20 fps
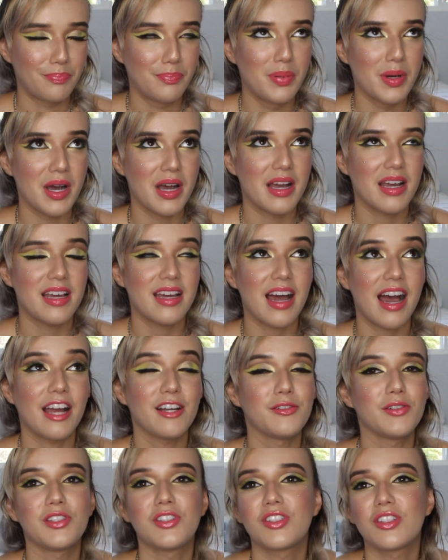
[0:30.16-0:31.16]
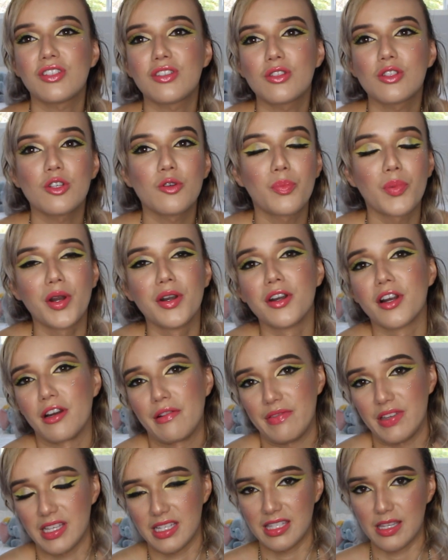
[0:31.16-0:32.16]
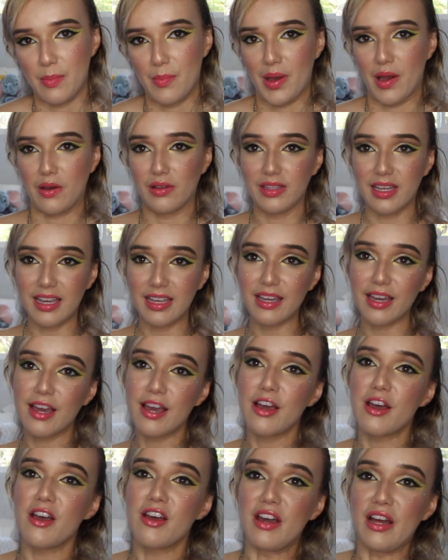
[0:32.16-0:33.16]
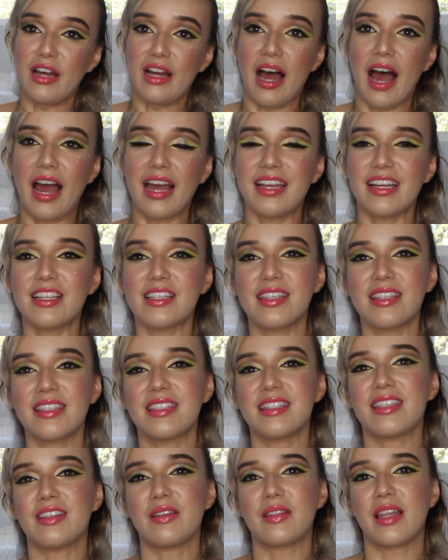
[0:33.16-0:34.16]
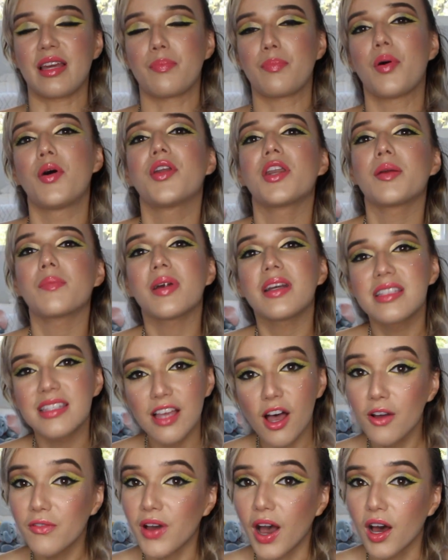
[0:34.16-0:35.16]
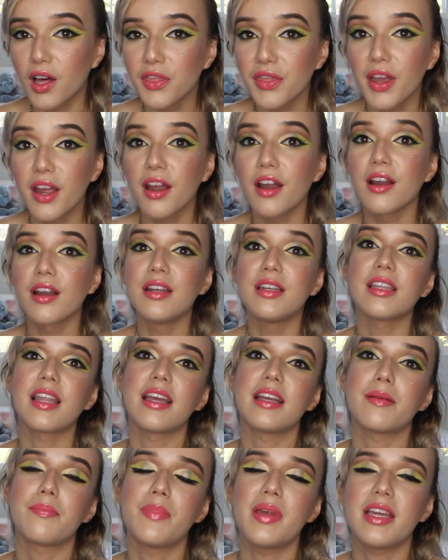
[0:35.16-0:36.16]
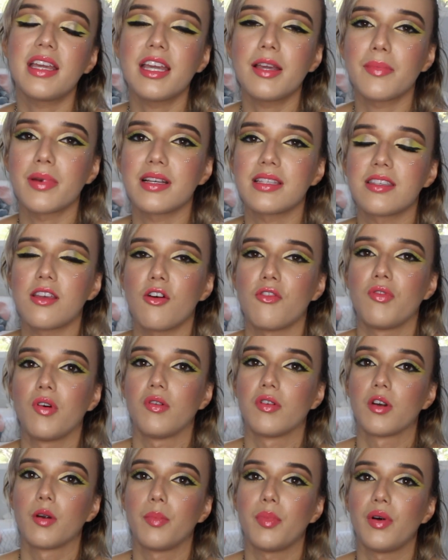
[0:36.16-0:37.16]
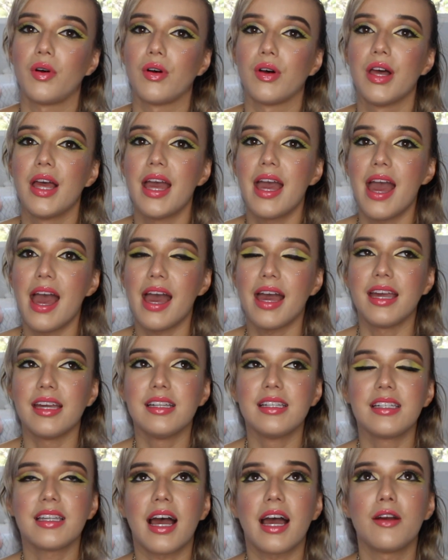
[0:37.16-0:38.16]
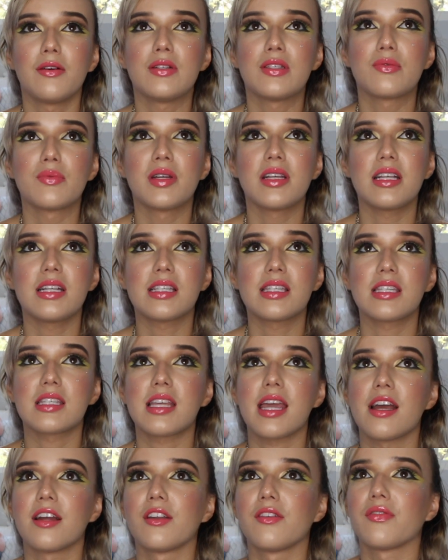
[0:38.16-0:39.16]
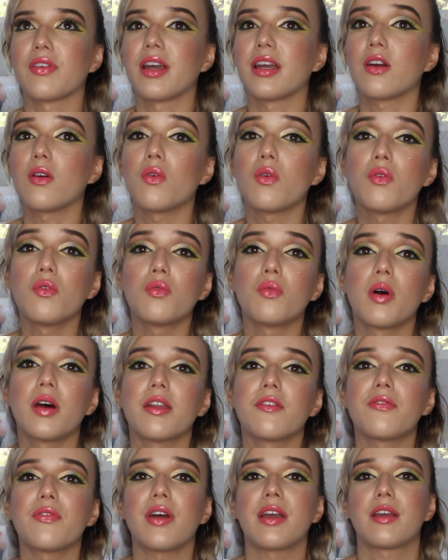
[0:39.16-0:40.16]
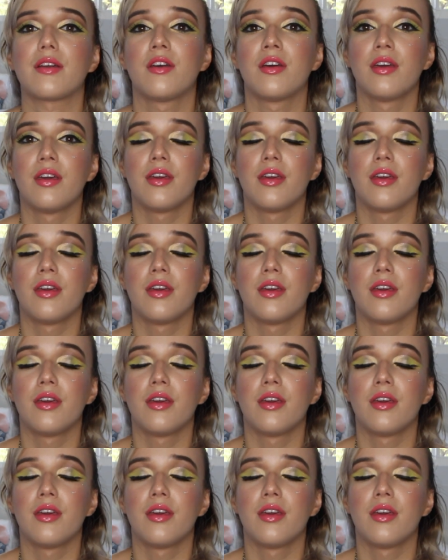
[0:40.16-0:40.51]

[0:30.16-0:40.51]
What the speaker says: But I was just super nervous about, like, I guess, like, putting myself out there and, like, making myself vulnerable. And I was really scared of, like, oh, what if, like,